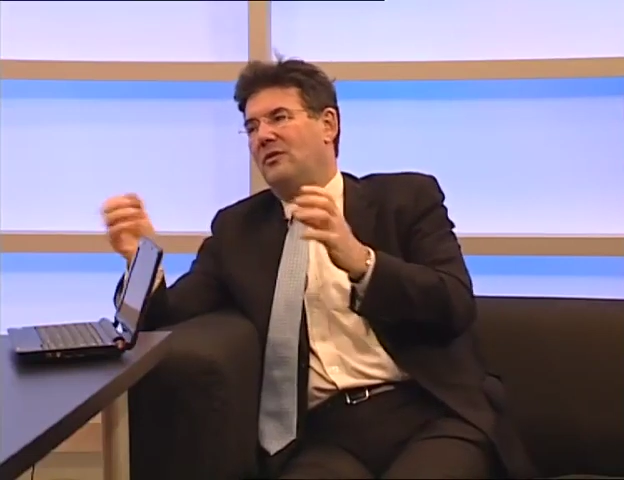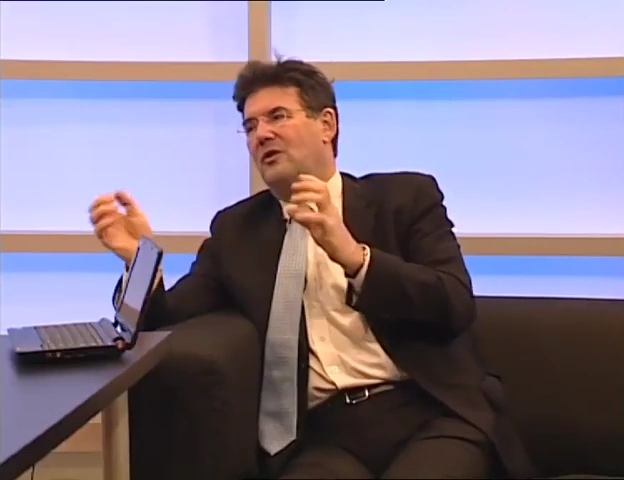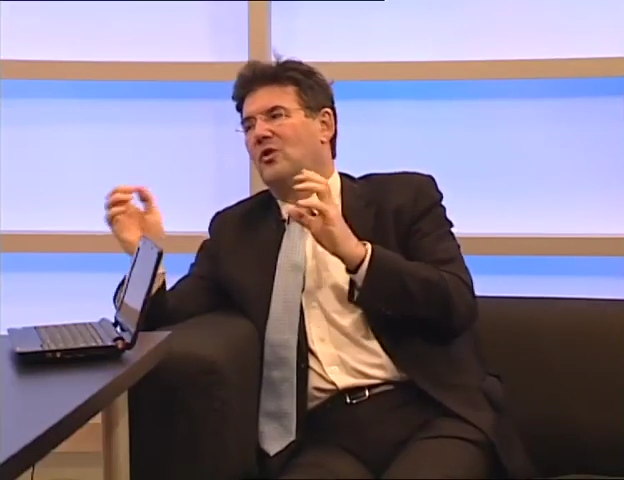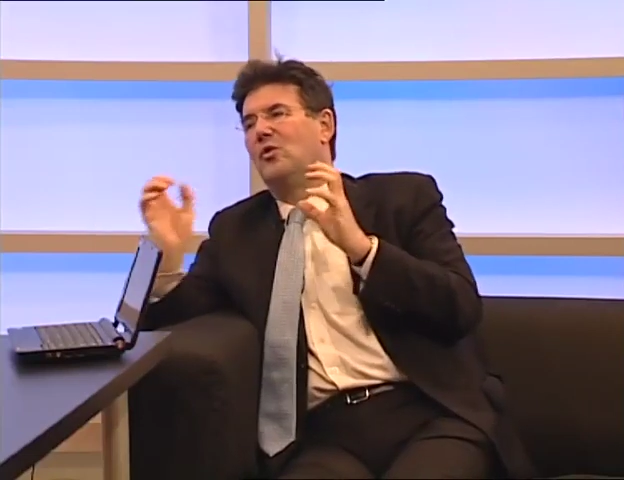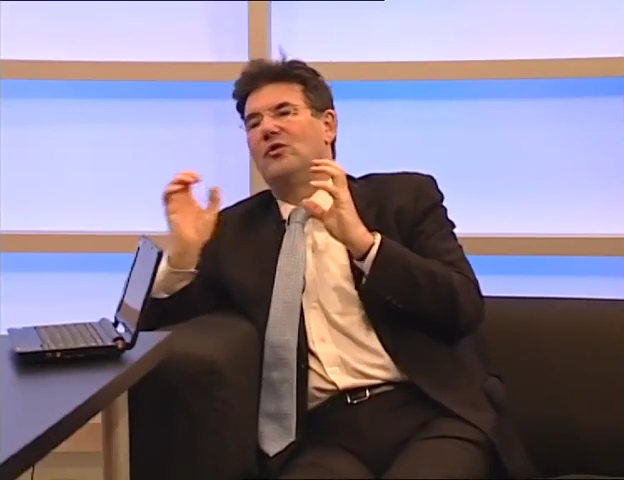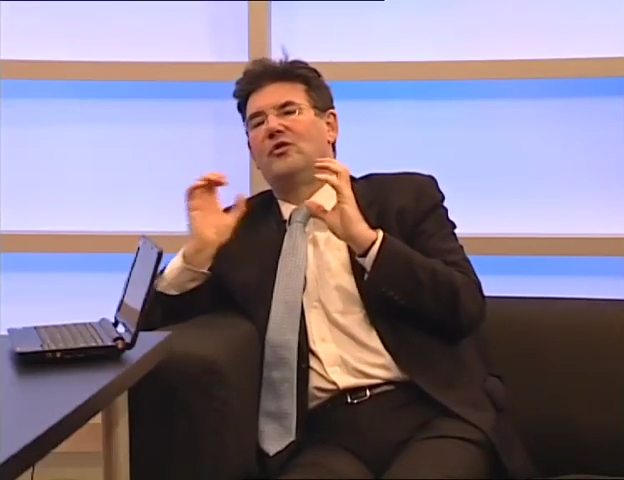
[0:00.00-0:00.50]
The
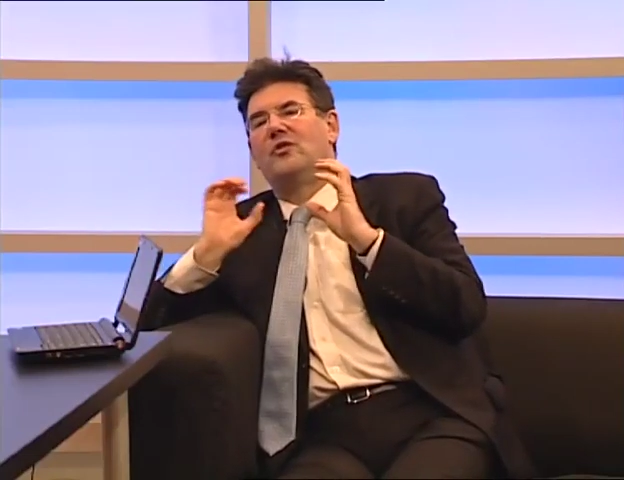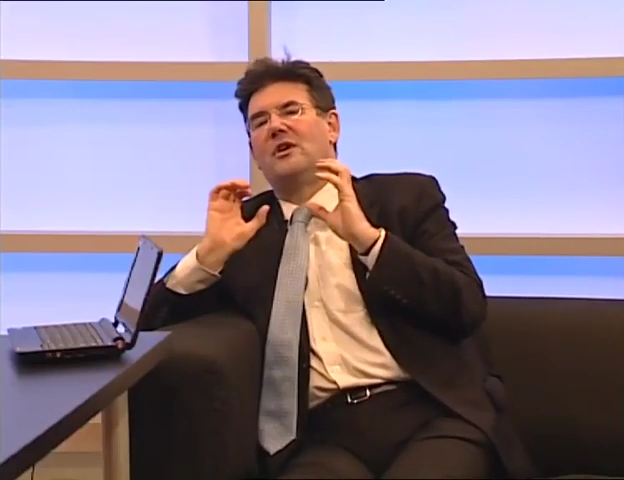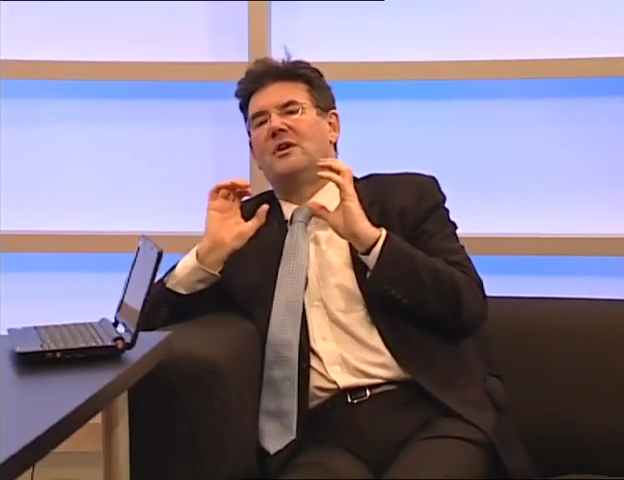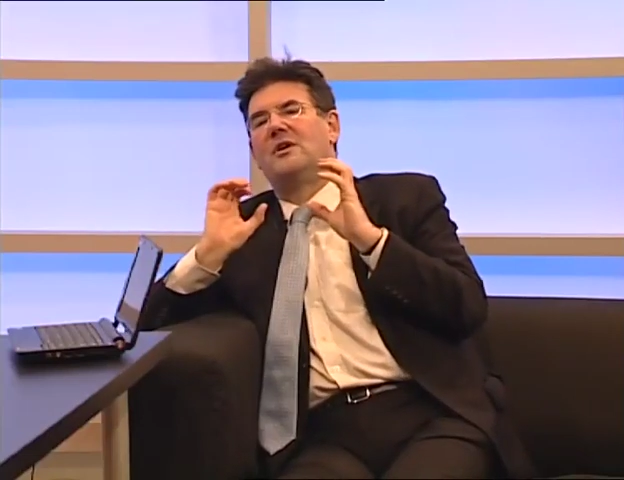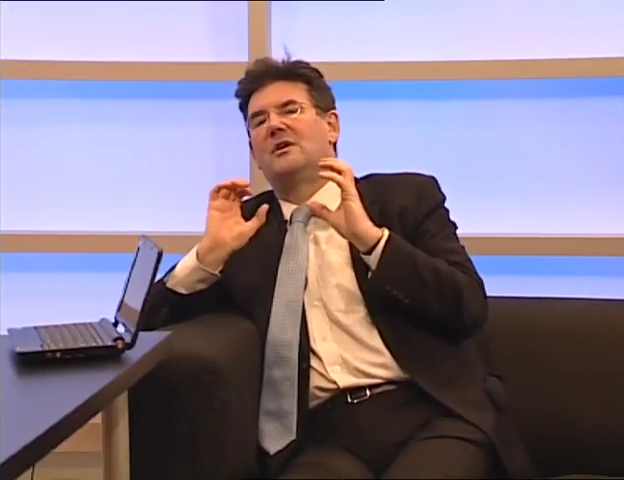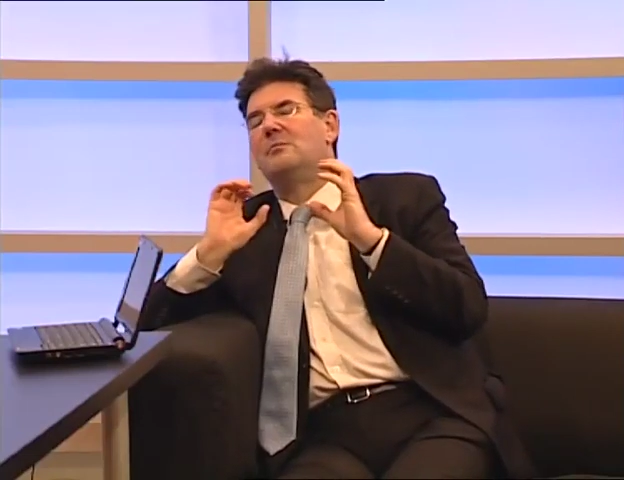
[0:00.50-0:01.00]
courts
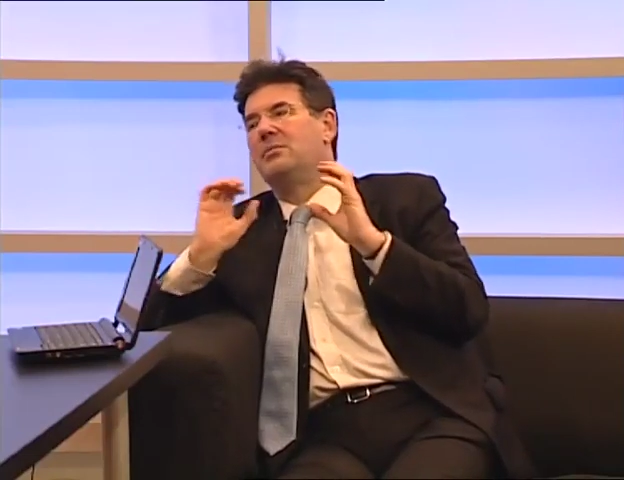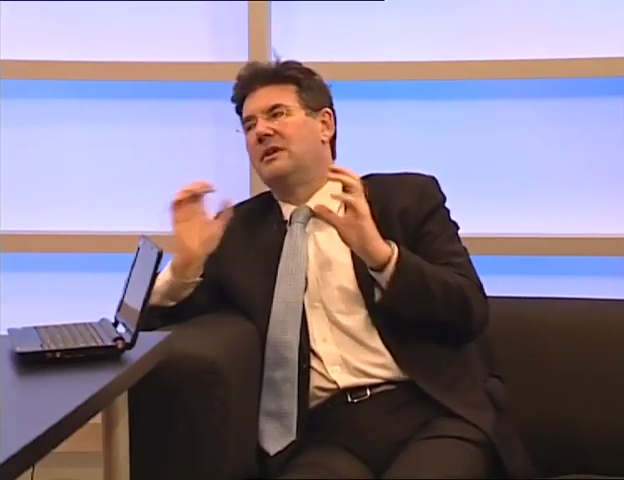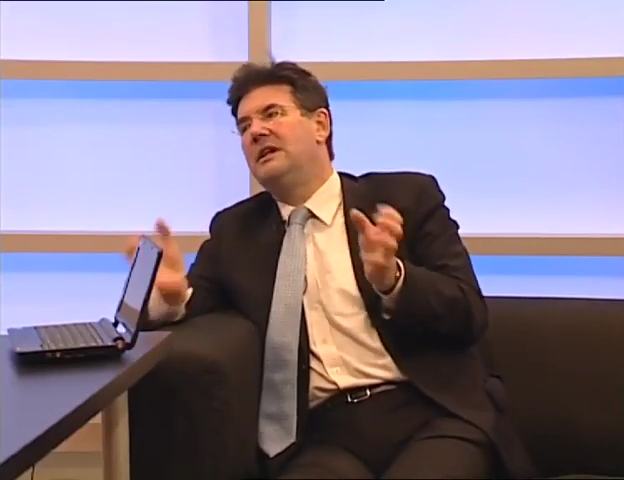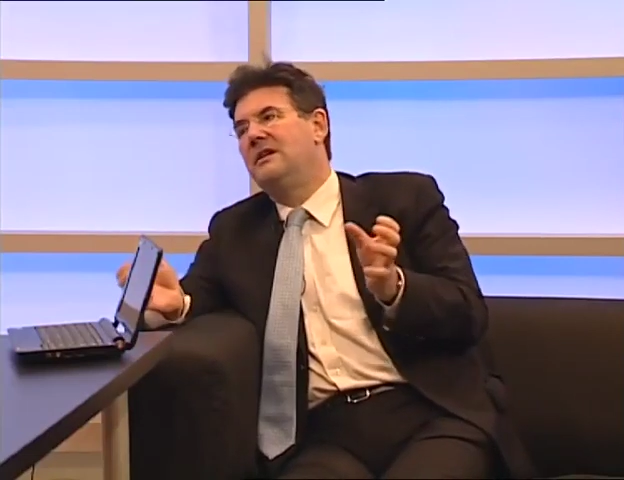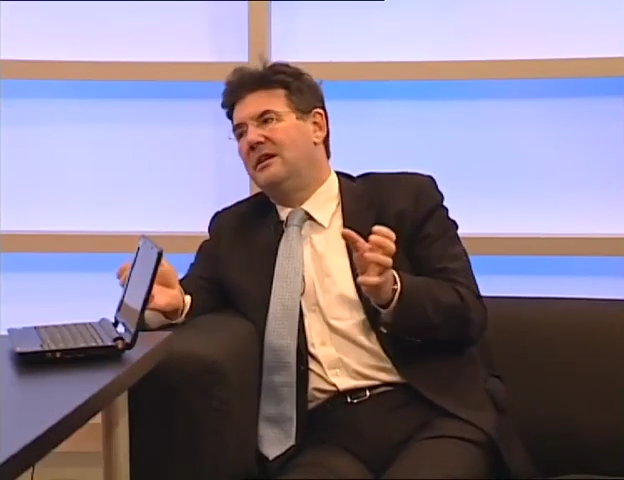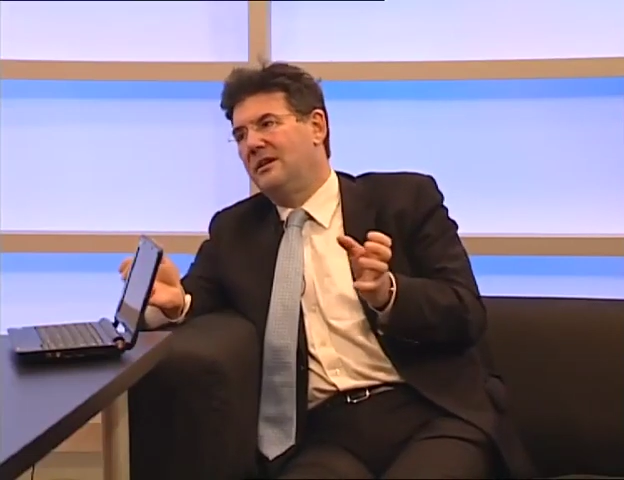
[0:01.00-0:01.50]
are
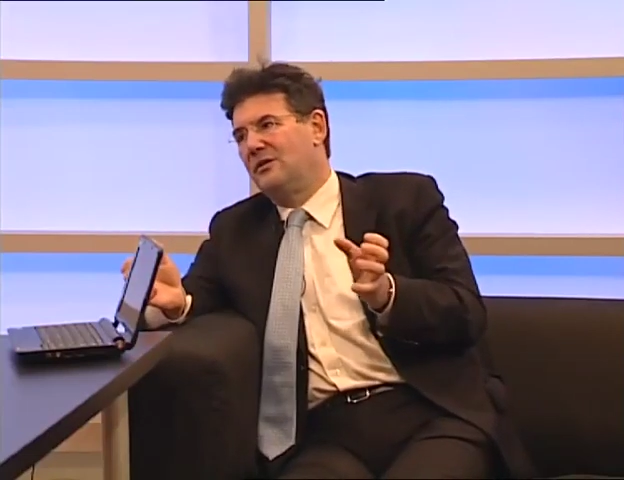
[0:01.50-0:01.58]
completely